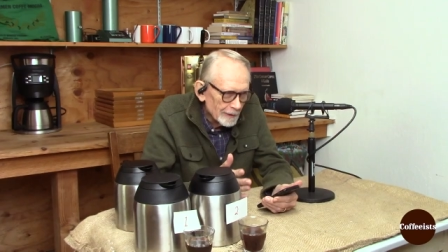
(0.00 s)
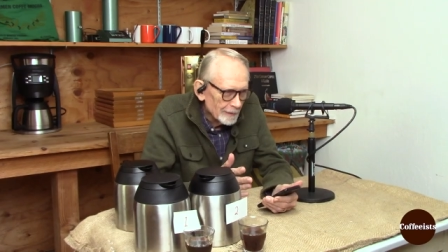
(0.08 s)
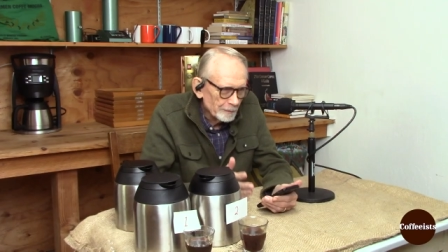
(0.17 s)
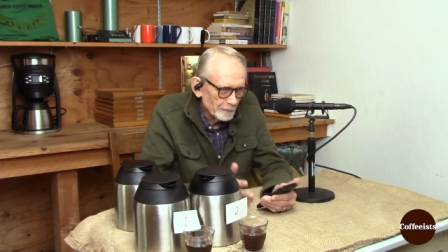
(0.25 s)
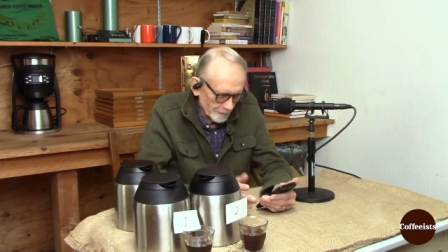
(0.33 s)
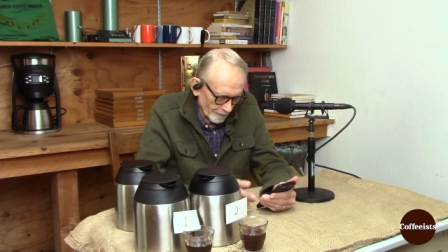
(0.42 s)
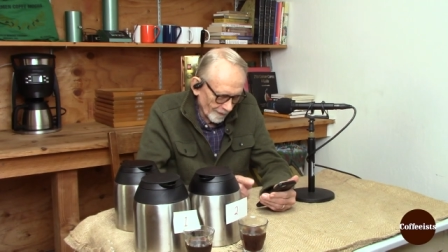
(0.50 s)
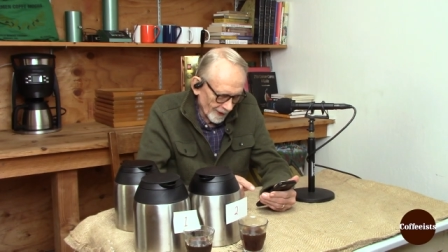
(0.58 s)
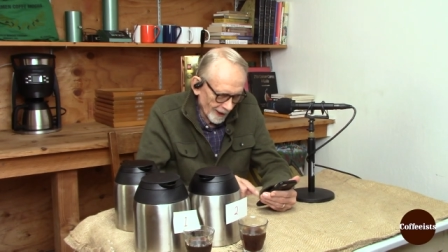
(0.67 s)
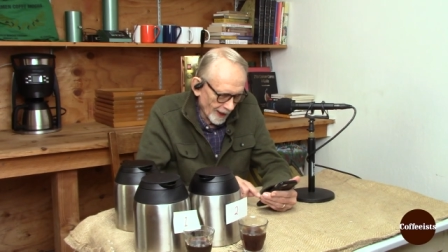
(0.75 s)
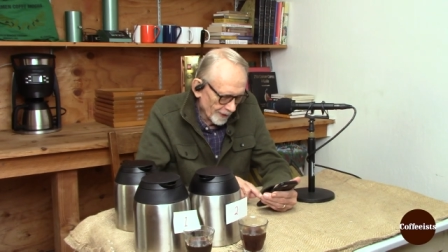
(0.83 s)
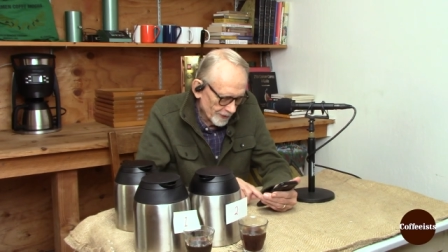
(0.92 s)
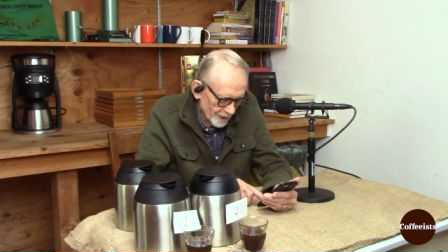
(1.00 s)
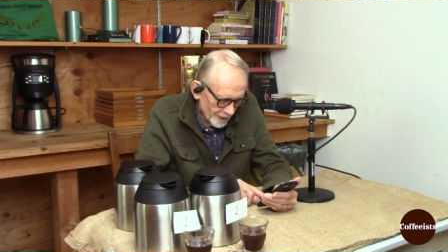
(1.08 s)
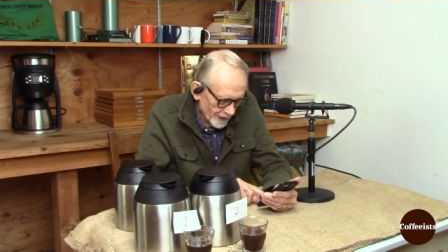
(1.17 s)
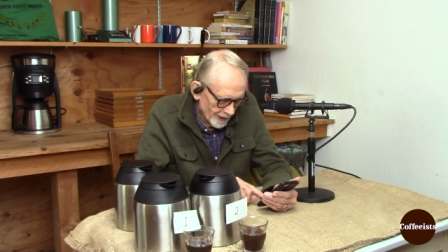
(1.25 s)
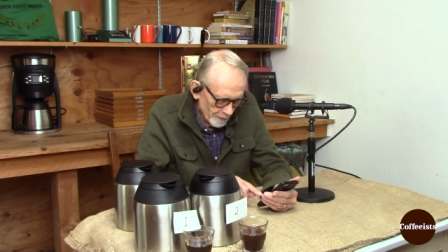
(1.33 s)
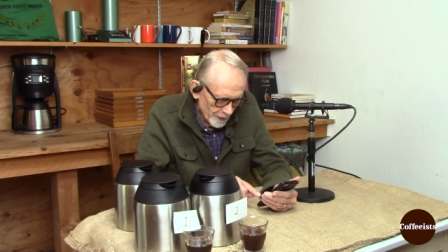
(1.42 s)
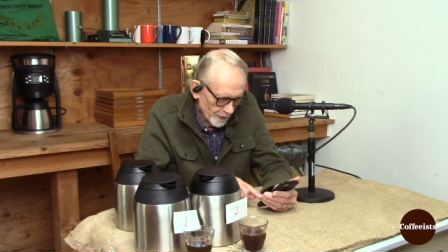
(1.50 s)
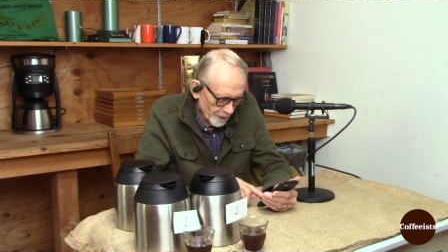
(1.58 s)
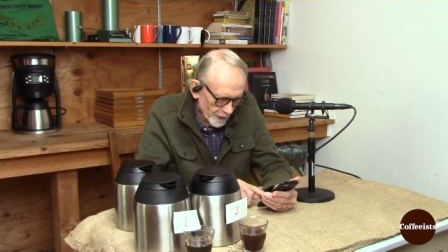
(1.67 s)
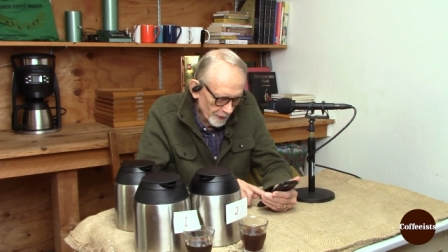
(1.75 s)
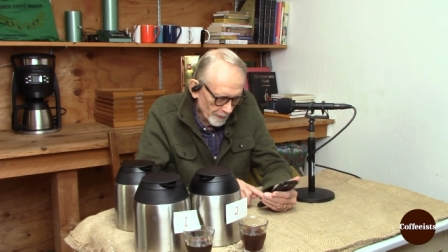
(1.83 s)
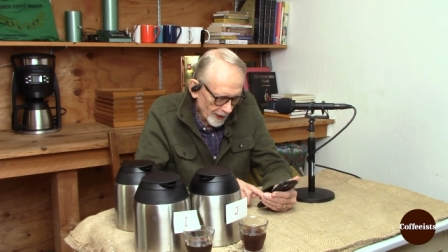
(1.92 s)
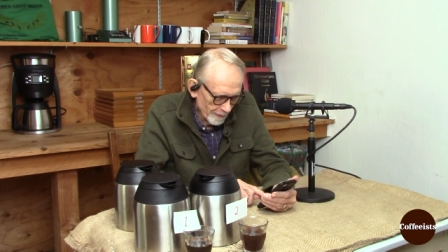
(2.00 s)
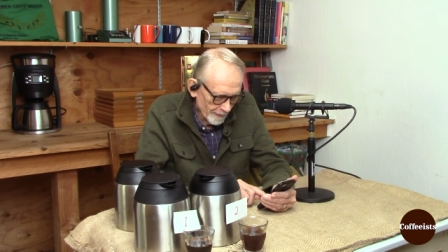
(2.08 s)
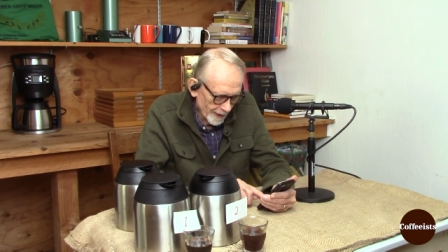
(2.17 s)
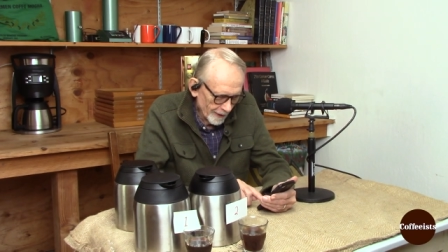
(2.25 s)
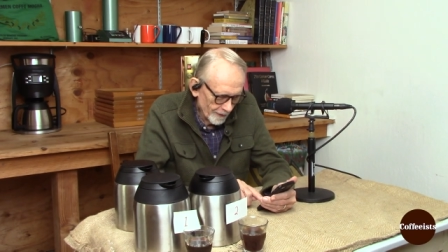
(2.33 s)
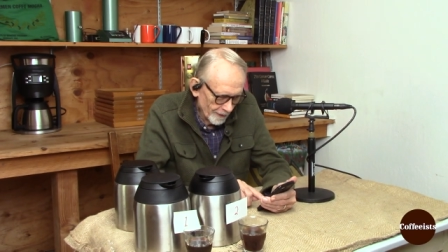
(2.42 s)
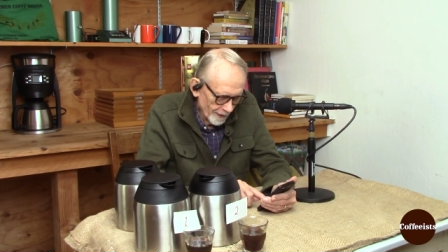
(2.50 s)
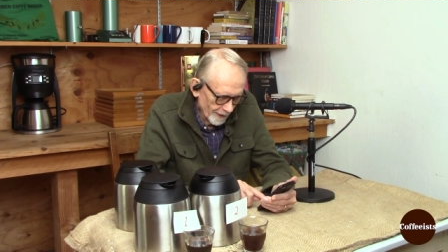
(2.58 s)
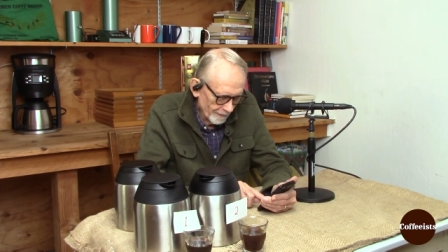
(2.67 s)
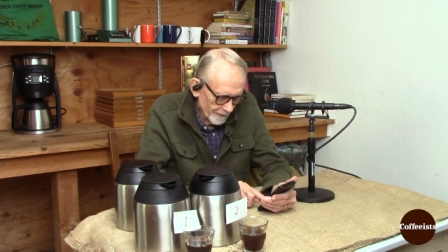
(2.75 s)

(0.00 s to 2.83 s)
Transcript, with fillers: going to cancel. I'll just keep shooting right. my mouth off